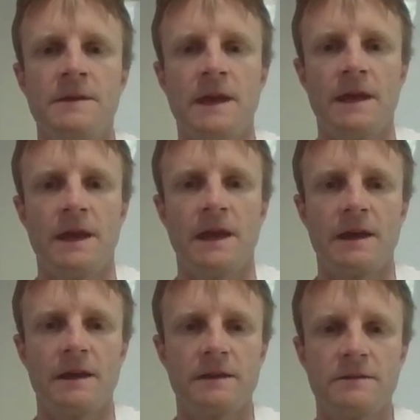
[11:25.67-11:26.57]

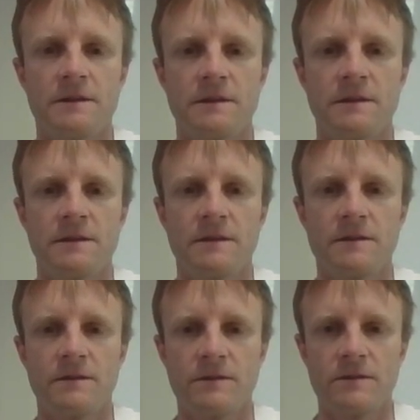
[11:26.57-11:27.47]
And
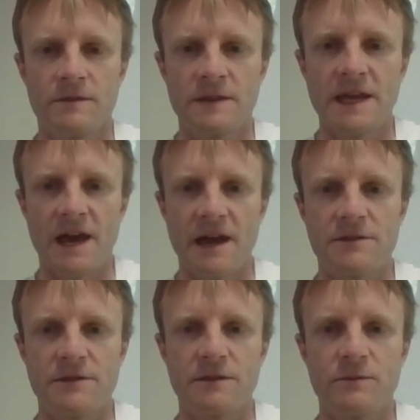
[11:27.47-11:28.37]
the ith,
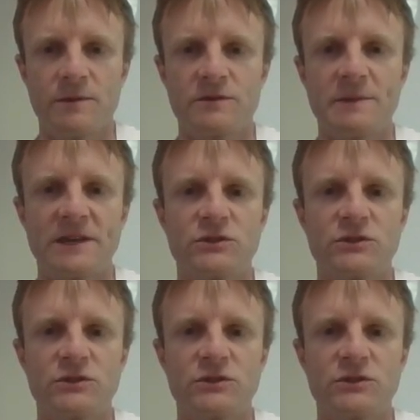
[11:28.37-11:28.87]
the 3 spatial